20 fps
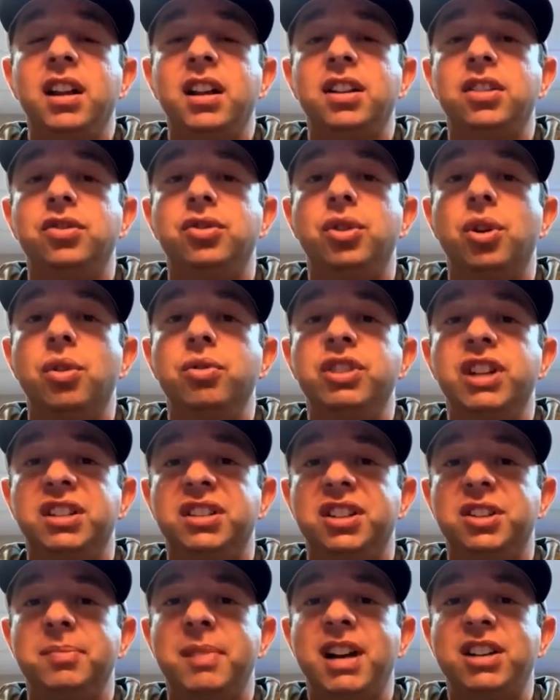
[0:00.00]
So just
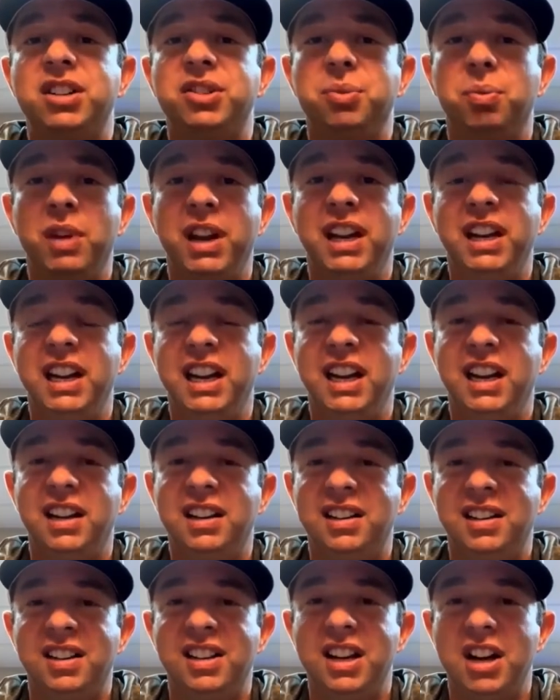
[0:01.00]
as much as we
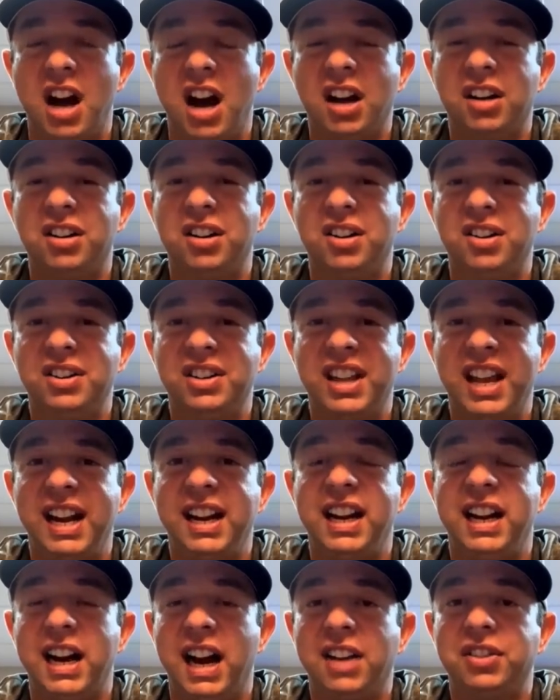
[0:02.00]
need the doctors, they
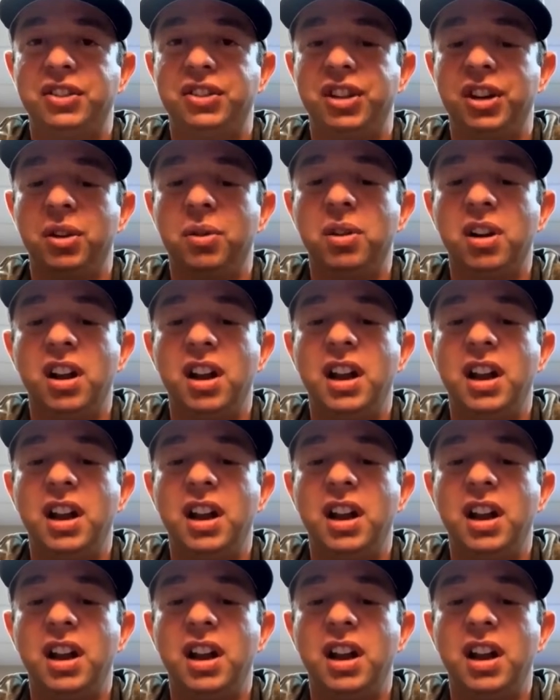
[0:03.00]
need us too.